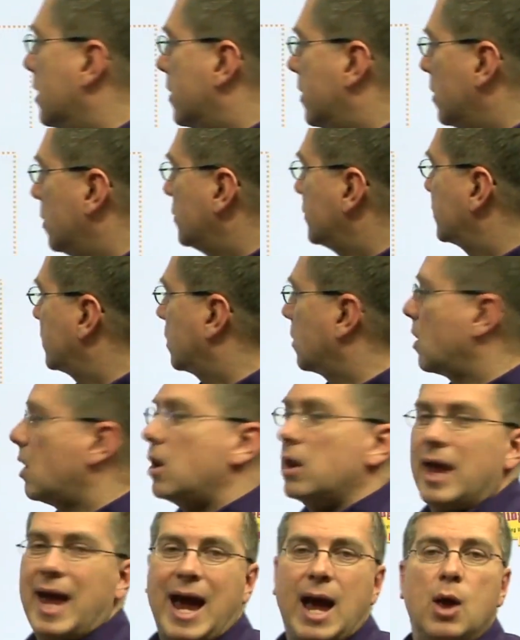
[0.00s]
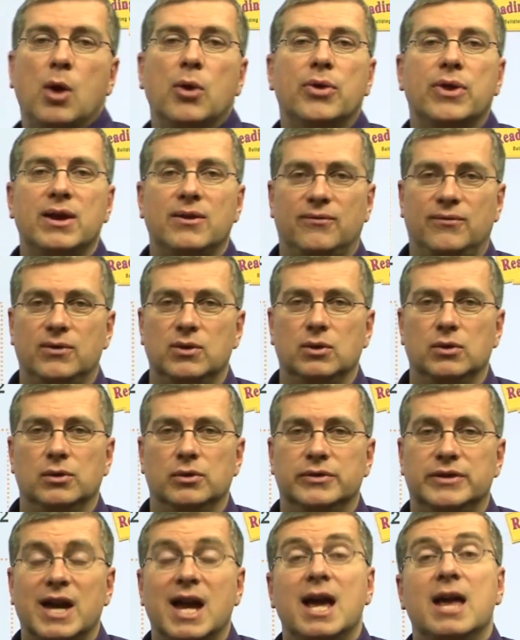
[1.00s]
Those are all healthy
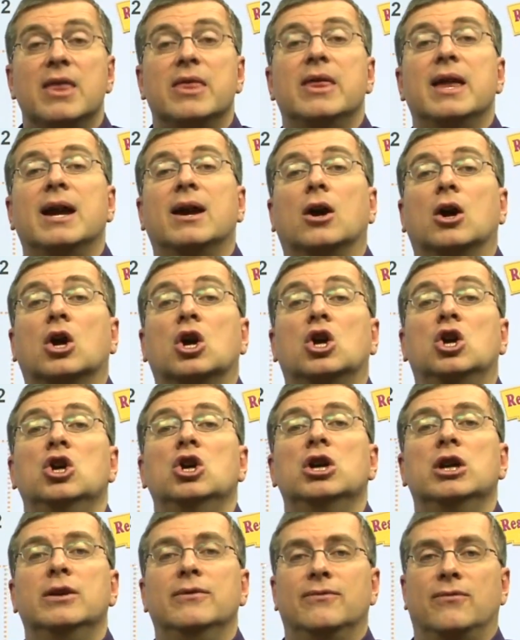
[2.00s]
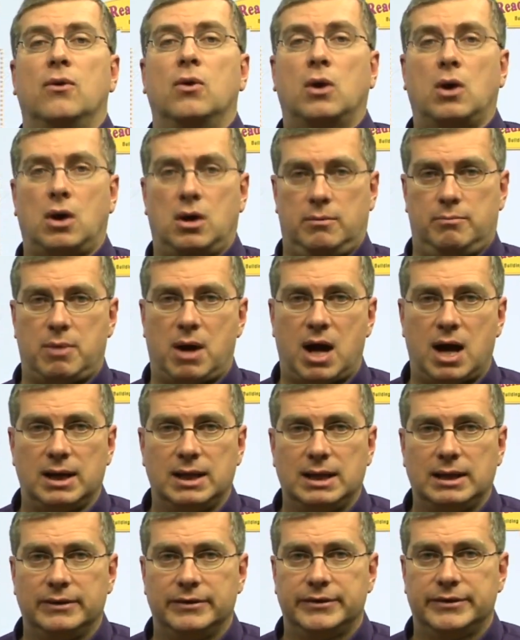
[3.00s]
foods. They are good for our
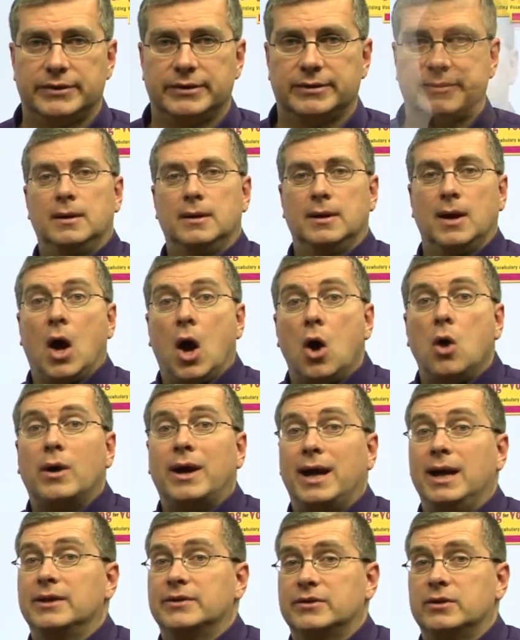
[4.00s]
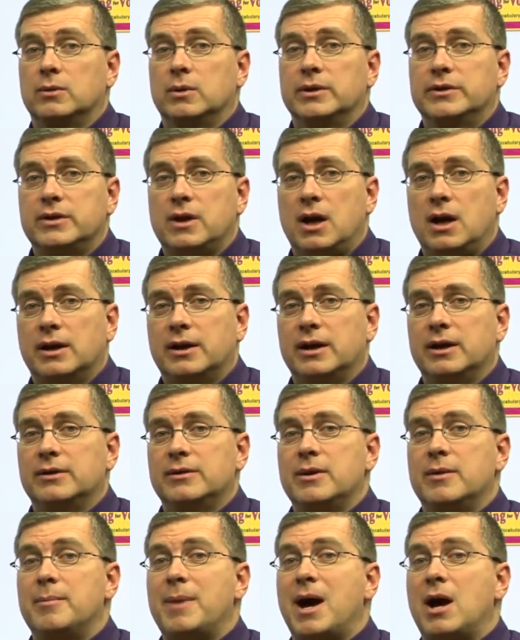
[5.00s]
bodies. Okay, so we're
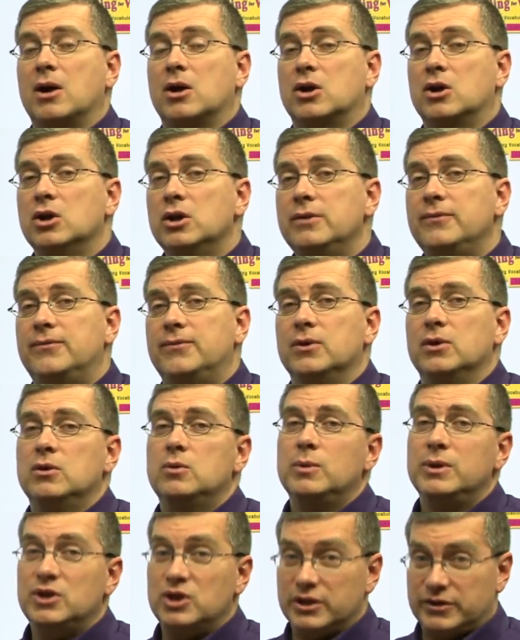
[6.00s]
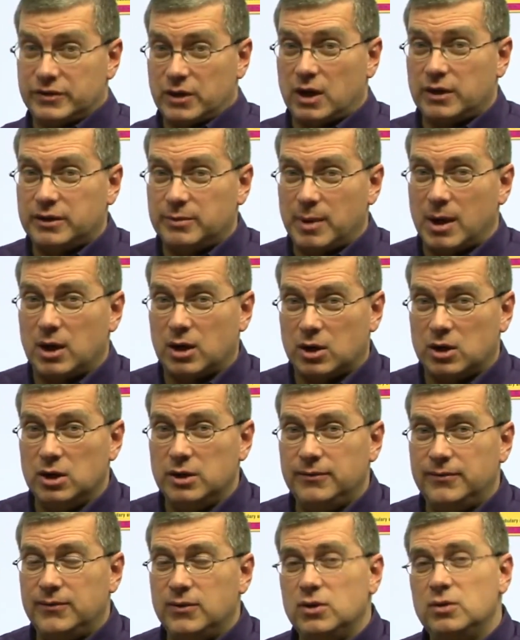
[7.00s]
talking about good food. We just talked about
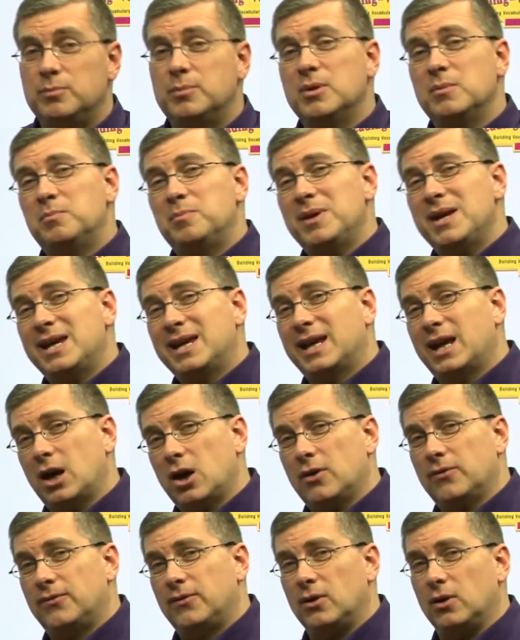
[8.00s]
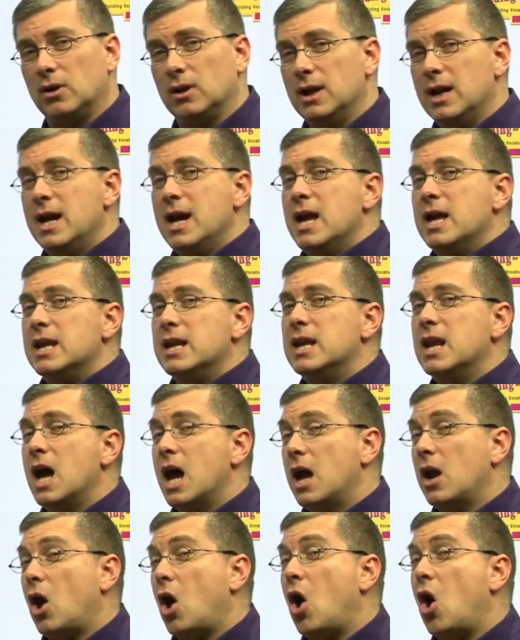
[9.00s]
good food, but be careful.
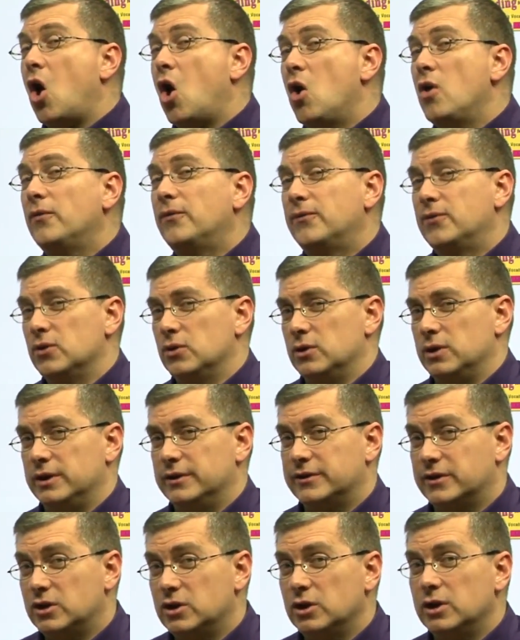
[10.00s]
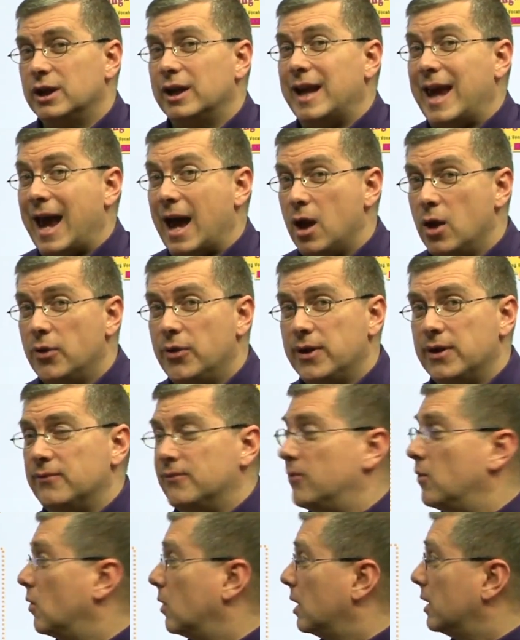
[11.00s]
Not all food is good and healthy
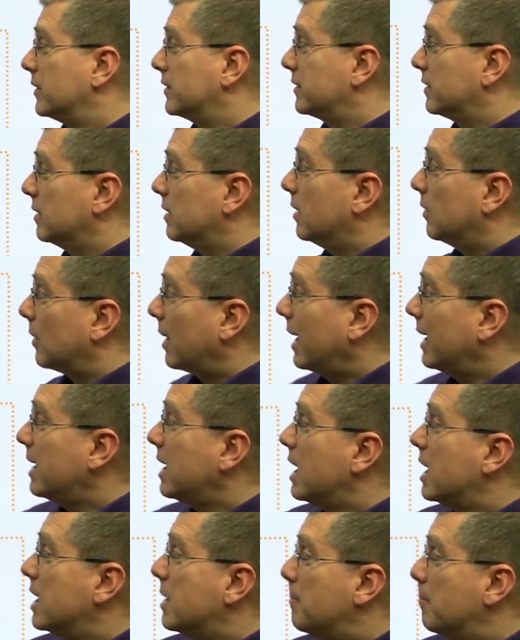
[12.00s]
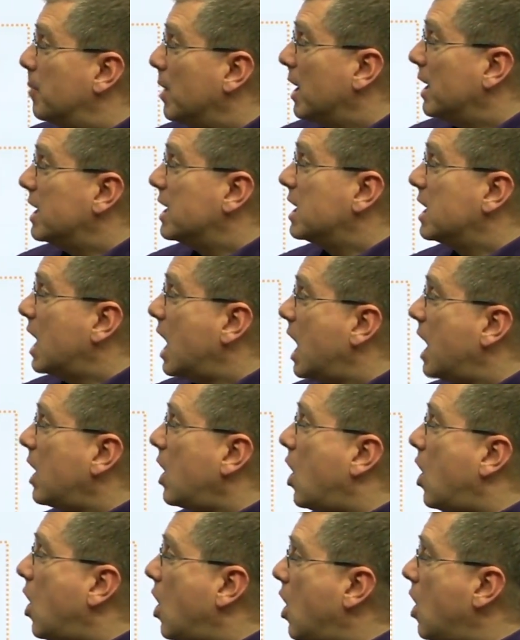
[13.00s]
for us, right? But
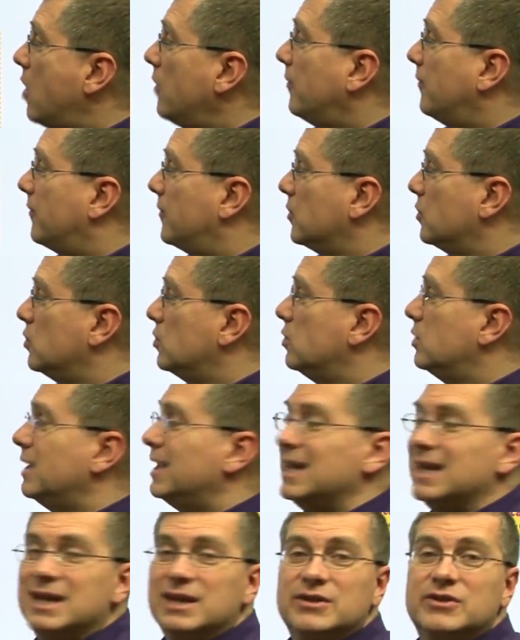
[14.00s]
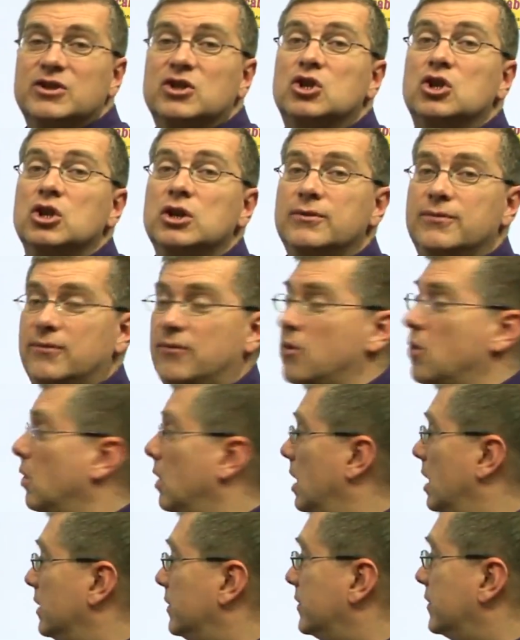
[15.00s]
not all food is good
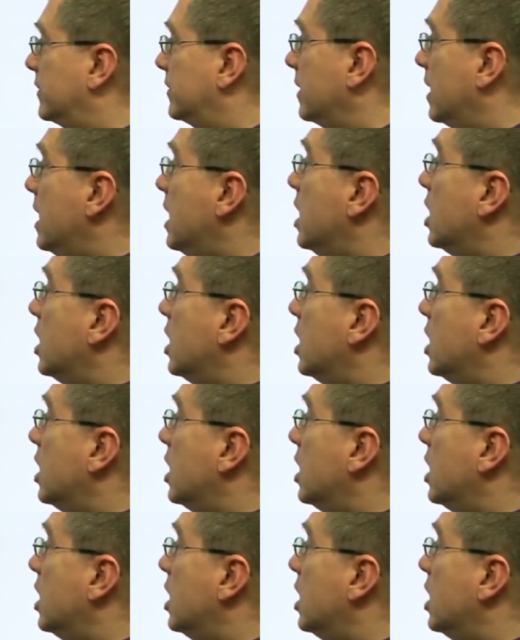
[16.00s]
for us.